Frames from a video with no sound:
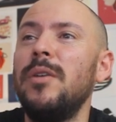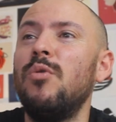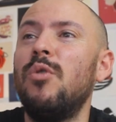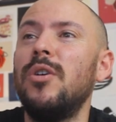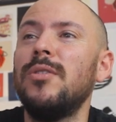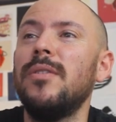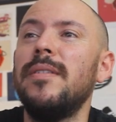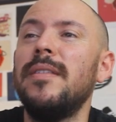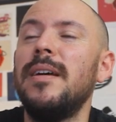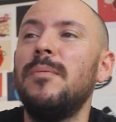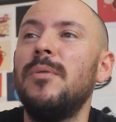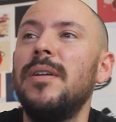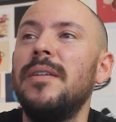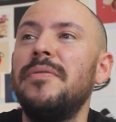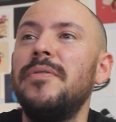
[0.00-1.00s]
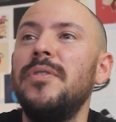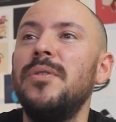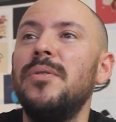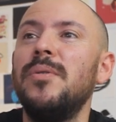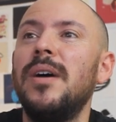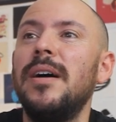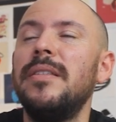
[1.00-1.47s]
worked on them on a
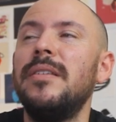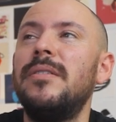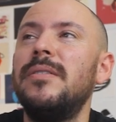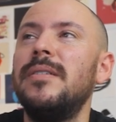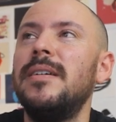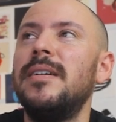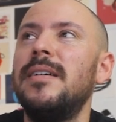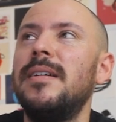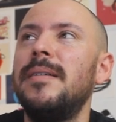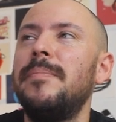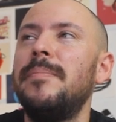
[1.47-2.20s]
few other uh,